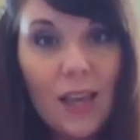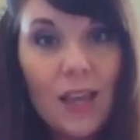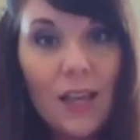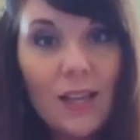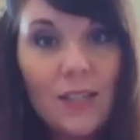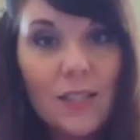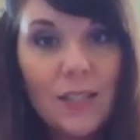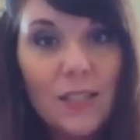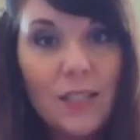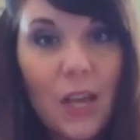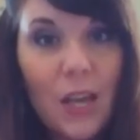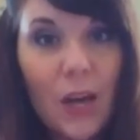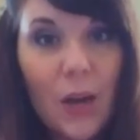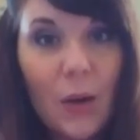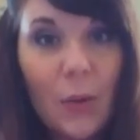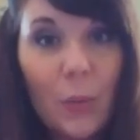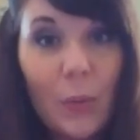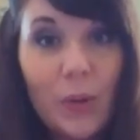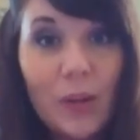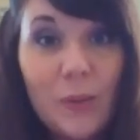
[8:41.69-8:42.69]

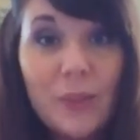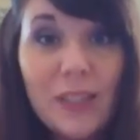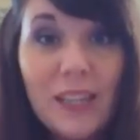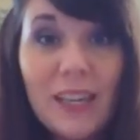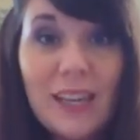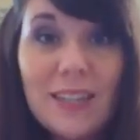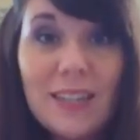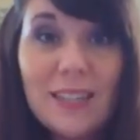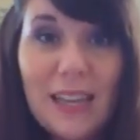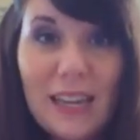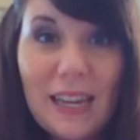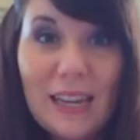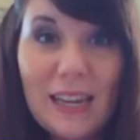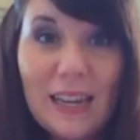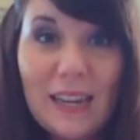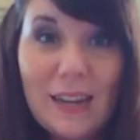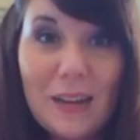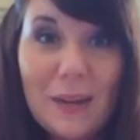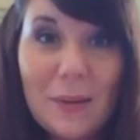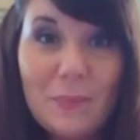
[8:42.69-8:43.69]
so we're really
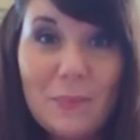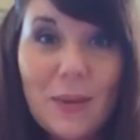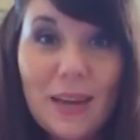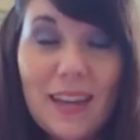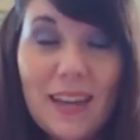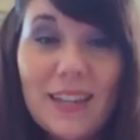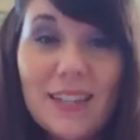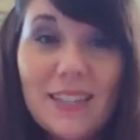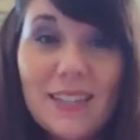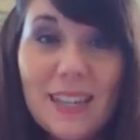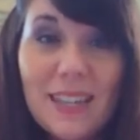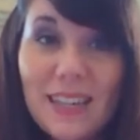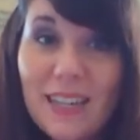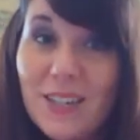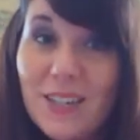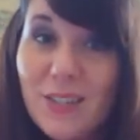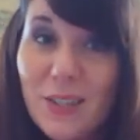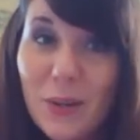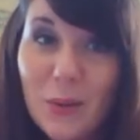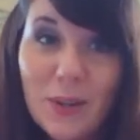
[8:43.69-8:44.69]
excited. Um, Mike is
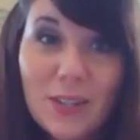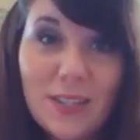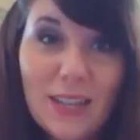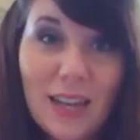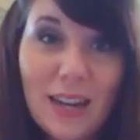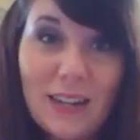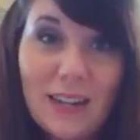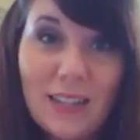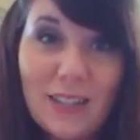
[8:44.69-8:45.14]
getting so excited.